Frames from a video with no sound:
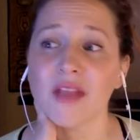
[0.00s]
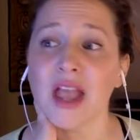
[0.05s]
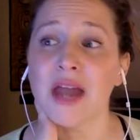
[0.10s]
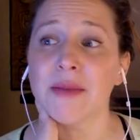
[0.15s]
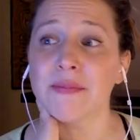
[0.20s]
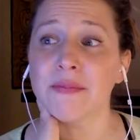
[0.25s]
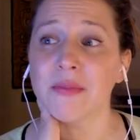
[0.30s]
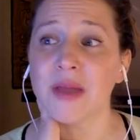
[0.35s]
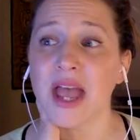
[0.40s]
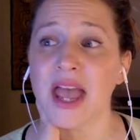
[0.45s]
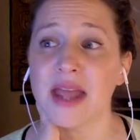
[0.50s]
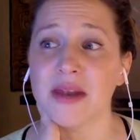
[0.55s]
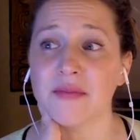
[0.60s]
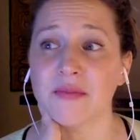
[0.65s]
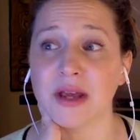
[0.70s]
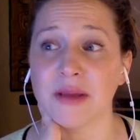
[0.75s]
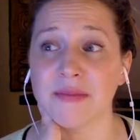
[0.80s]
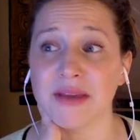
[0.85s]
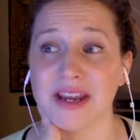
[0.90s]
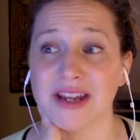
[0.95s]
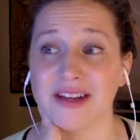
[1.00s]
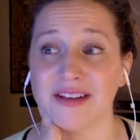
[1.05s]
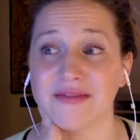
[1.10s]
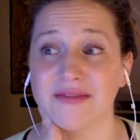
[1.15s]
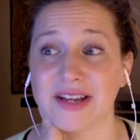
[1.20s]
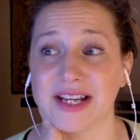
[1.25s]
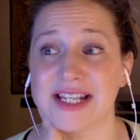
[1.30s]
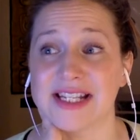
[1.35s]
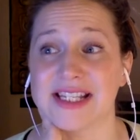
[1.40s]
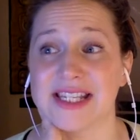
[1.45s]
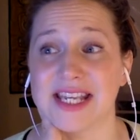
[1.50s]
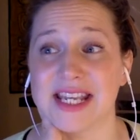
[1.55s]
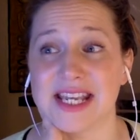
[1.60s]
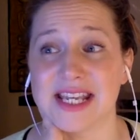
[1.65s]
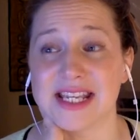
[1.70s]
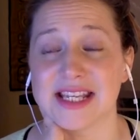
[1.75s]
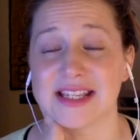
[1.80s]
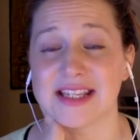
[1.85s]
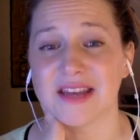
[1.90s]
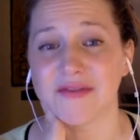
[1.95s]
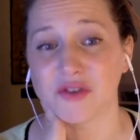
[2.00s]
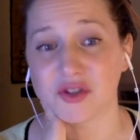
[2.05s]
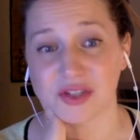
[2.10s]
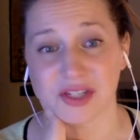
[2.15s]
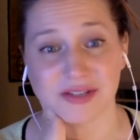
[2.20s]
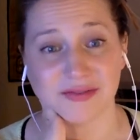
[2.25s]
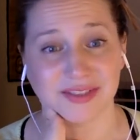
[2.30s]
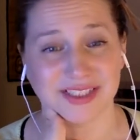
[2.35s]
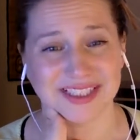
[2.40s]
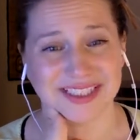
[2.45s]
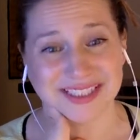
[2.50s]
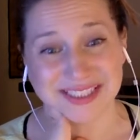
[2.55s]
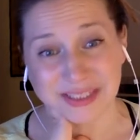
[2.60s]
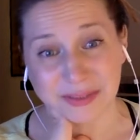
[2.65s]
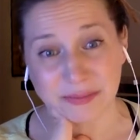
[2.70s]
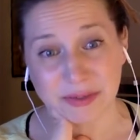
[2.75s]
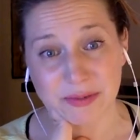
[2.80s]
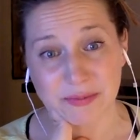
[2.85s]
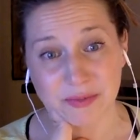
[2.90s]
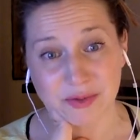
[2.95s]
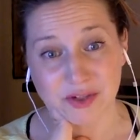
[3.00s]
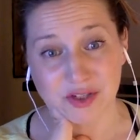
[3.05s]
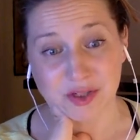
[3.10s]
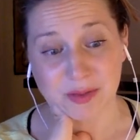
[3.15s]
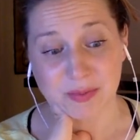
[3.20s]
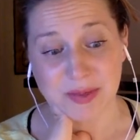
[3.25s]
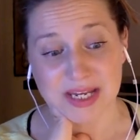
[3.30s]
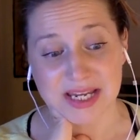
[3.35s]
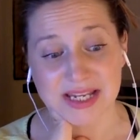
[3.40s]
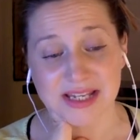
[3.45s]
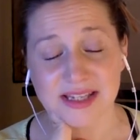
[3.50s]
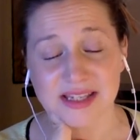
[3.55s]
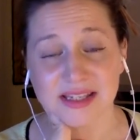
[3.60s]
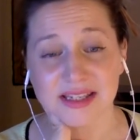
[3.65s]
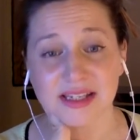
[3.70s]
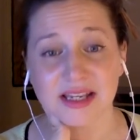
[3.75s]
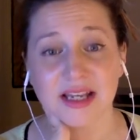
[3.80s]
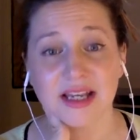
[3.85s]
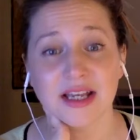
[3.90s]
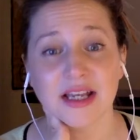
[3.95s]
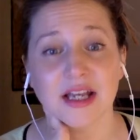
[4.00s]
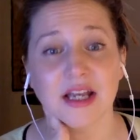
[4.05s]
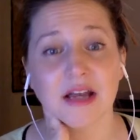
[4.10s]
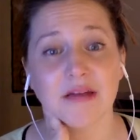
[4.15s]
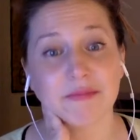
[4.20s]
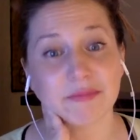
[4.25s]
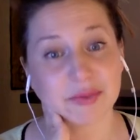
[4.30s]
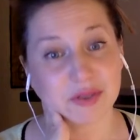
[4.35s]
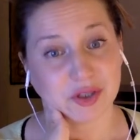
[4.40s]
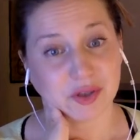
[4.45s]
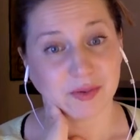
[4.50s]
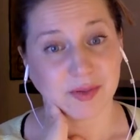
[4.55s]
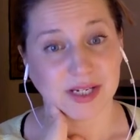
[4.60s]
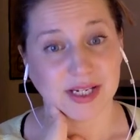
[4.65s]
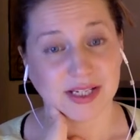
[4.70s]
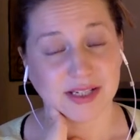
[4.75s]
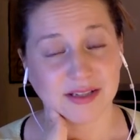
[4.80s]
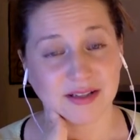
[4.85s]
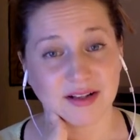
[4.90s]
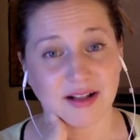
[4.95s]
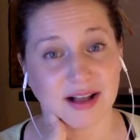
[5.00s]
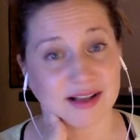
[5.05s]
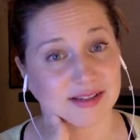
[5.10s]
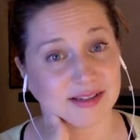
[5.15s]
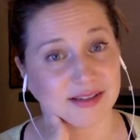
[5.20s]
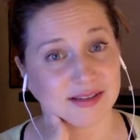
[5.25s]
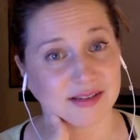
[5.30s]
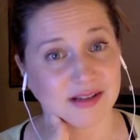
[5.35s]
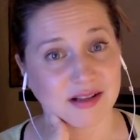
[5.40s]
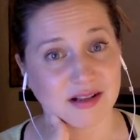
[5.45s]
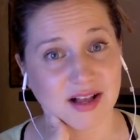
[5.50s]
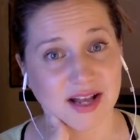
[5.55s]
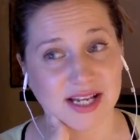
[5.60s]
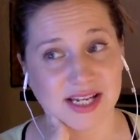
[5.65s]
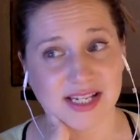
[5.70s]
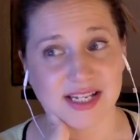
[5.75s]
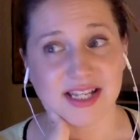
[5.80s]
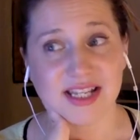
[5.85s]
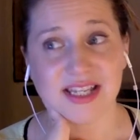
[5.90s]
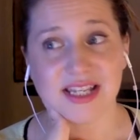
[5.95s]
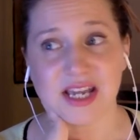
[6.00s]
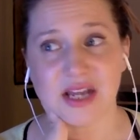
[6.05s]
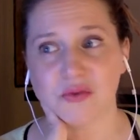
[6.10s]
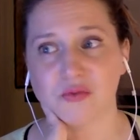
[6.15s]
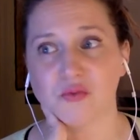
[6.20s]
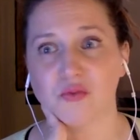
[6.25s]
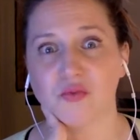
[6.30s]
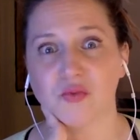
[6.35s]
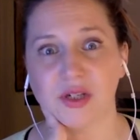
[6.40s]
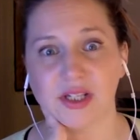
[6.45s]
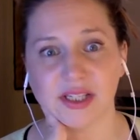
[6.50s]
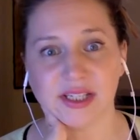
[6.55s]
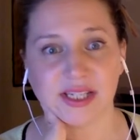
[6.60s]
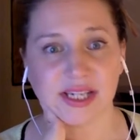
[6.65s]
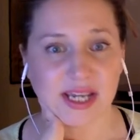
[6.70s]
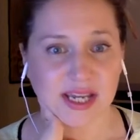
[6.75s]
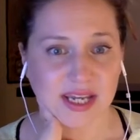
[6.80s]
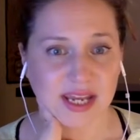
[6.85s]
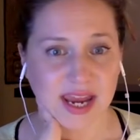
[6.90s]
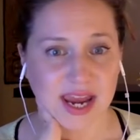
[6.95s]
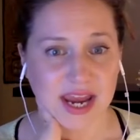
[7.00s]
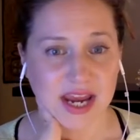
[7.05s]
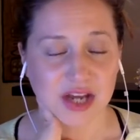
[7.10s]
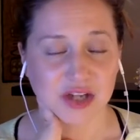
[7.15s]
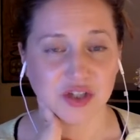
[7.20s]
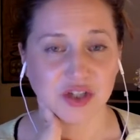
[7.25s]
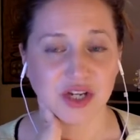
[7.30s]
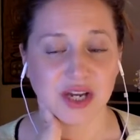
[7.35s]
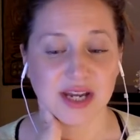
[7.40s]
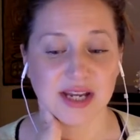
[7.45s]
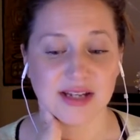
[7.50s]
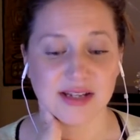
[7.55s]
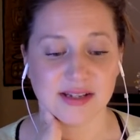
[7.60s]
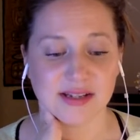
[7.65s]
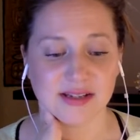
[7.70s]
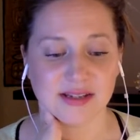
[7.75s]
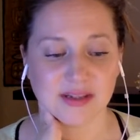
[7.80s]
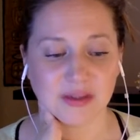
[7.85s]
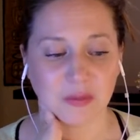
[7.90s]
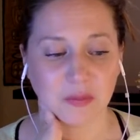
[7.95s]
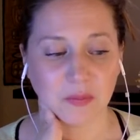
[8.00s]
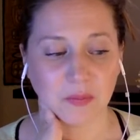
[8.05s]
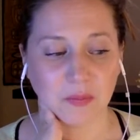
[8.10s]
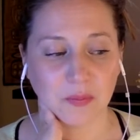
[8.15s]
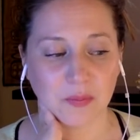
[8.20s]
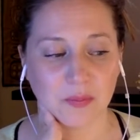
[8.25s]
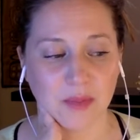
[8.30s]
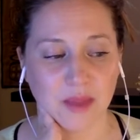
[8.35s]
And my main advice is, give yourself a little bit more space between classes and clients and really engage in some,